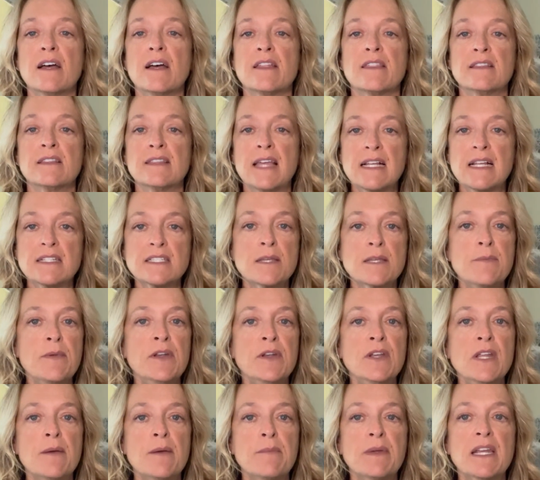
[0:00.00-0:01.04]
The last
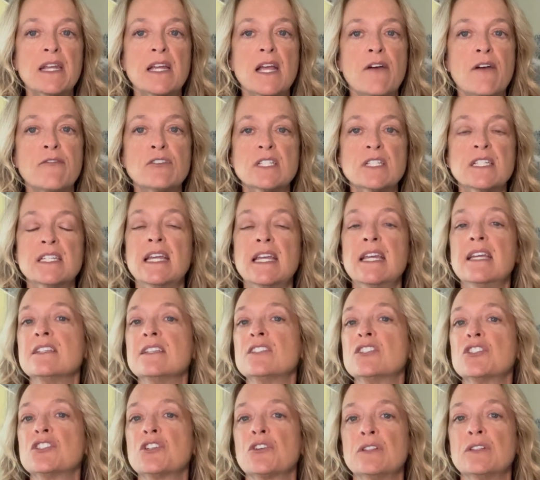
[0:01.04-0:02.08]
community I'm going to cover today is
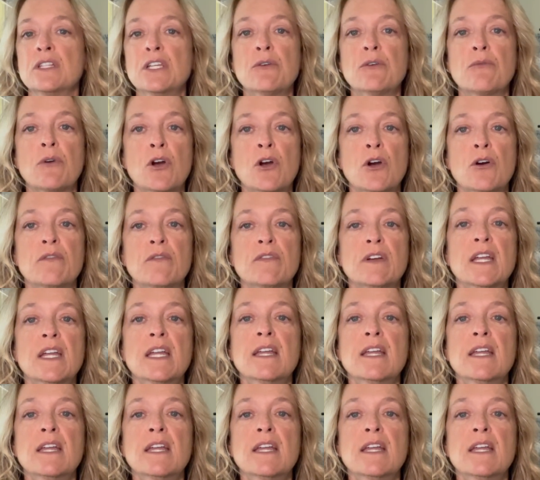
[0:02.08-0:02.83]
Sterling Grove.